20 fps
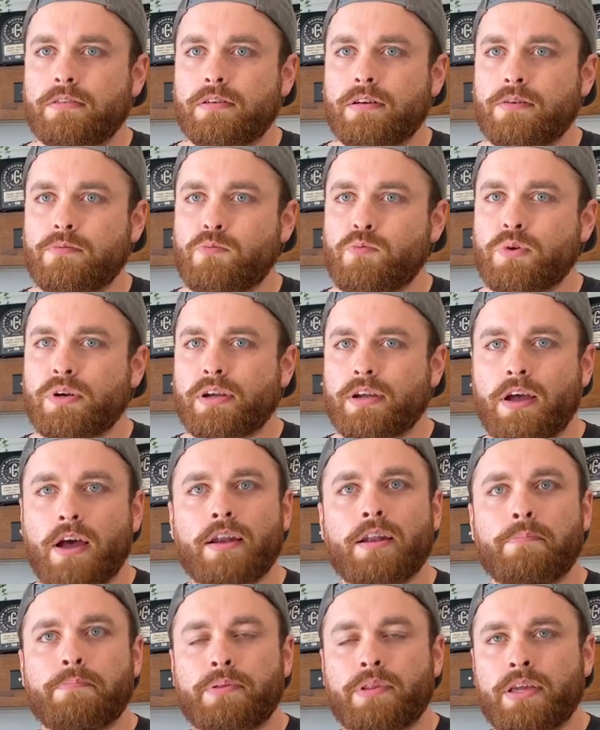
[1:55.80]
I'm working
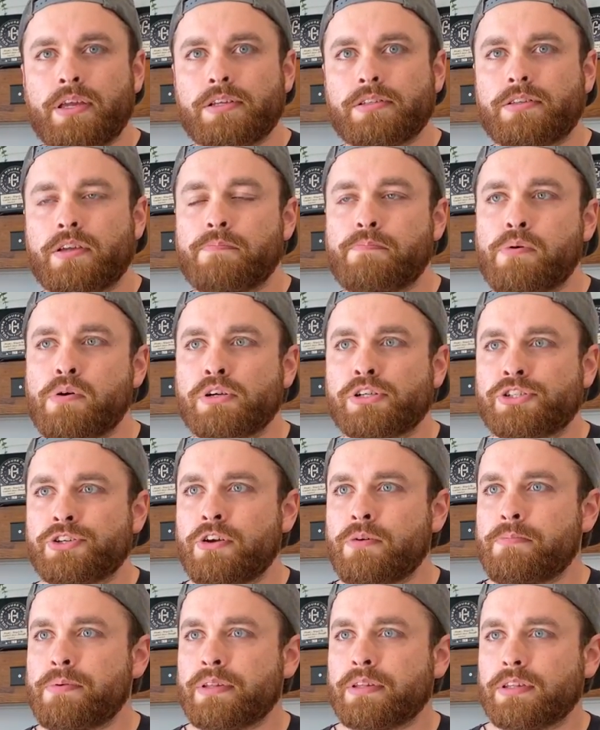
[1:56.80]
on a plan to push
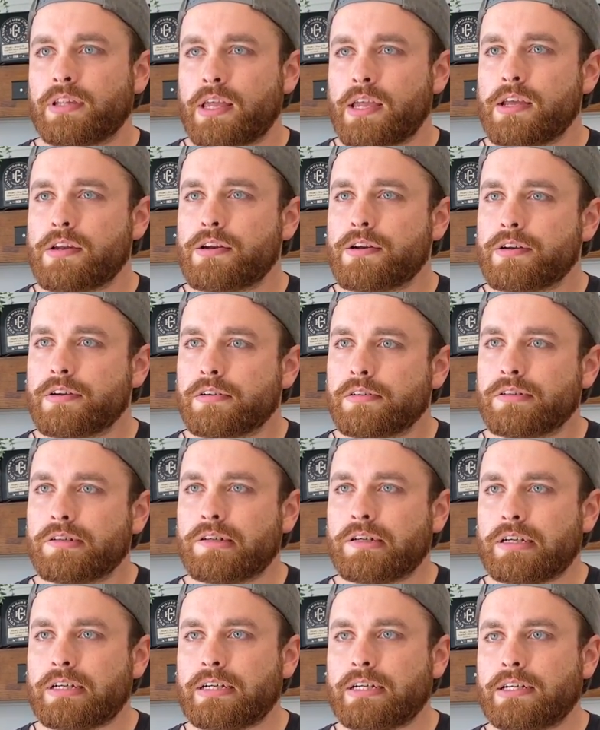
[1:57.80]
open later
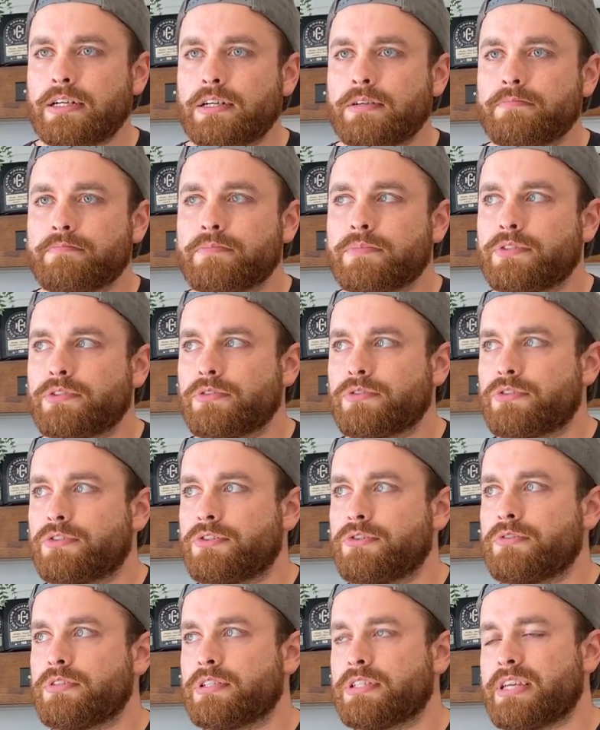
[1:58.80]
um, so
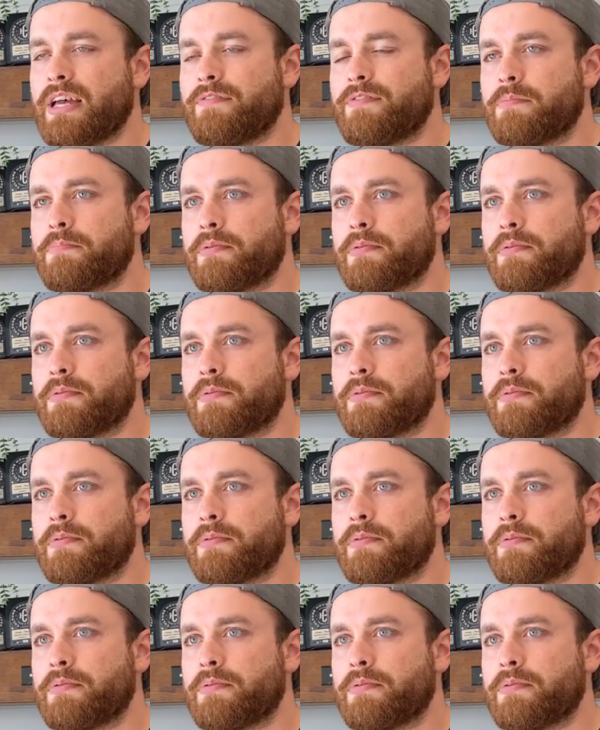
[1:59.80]
students have a